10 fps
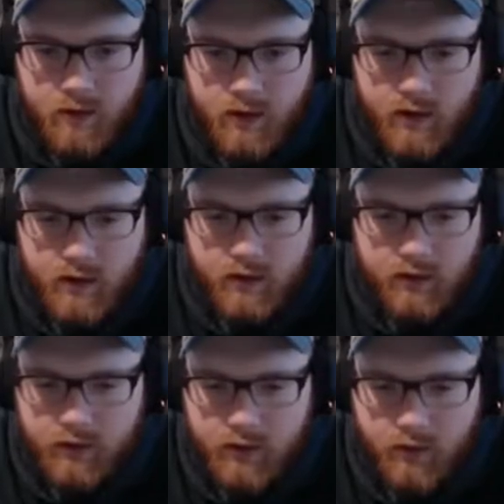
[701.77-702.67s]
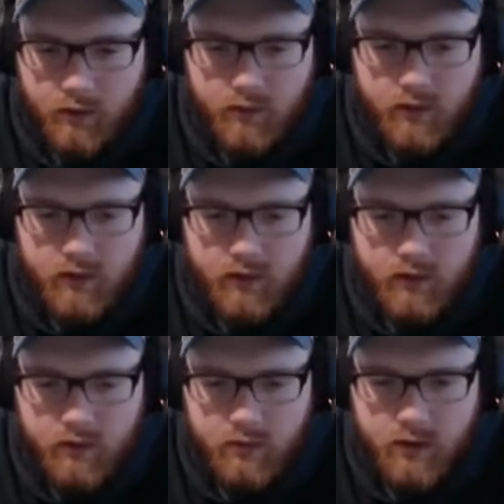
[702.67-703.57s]
I didn't think that was done
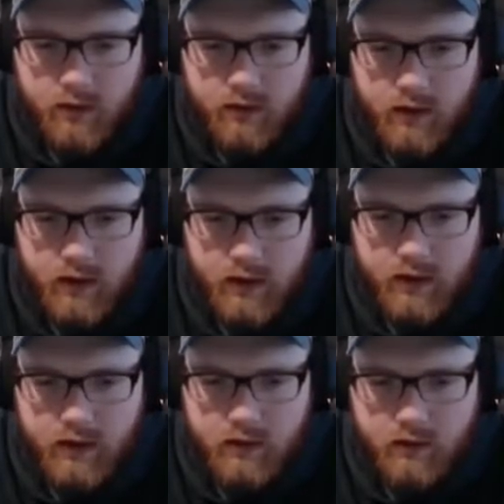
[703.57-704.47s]
either, but I think I hit it.